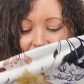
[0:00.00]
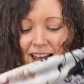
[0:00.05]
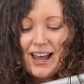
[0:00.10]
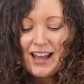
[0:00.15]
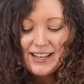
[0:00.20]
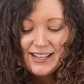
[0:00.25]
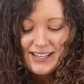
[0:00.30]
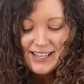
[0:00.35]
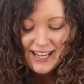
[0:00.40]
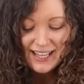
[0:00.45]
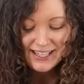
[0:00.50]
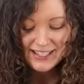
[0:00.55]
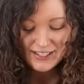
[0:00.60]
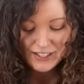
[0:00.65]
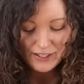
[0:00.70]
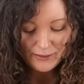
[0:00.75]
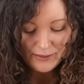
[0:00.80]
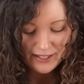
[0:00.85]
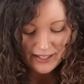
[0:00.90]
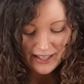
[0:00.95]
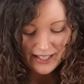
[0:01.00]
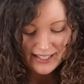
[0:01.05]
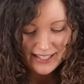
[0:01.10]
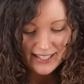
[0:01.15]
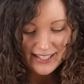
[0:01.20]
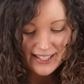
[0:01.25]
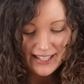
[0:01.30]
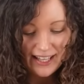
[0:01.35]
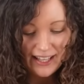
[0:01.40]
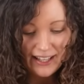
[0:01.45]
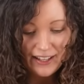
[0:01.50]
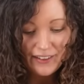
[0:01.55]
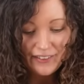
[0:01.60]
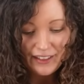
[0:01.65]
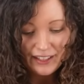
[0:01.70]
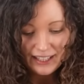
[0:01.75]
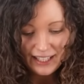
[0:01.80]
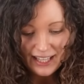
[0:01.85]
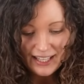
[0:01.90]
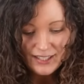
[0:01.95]
And next up, so this is the
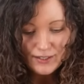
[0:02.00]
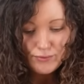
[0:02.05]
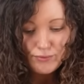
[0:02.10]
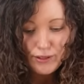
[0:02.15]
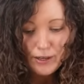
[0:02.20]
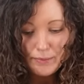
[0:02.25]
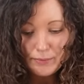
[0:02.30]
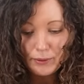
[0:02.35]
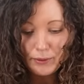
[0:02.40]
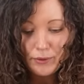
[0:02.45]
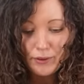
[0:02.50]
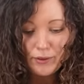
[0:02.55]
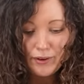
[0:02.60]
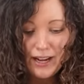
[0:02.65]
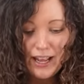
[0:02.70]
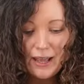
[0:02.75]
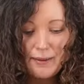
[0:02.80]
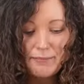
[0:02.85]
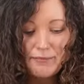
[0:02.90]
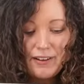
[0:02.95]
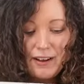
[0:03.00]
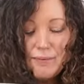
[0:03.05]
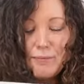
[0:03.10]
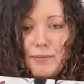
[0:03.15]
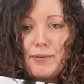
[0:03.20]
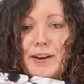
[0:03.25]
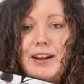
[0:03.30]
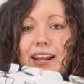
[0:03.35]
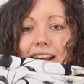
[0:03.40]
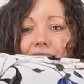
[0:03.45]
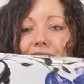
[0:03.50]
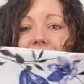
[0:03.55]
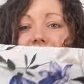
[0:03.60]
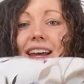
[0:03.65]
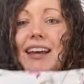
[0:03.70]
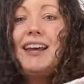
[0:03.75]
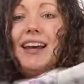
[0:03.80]
last ripple crepe fabric.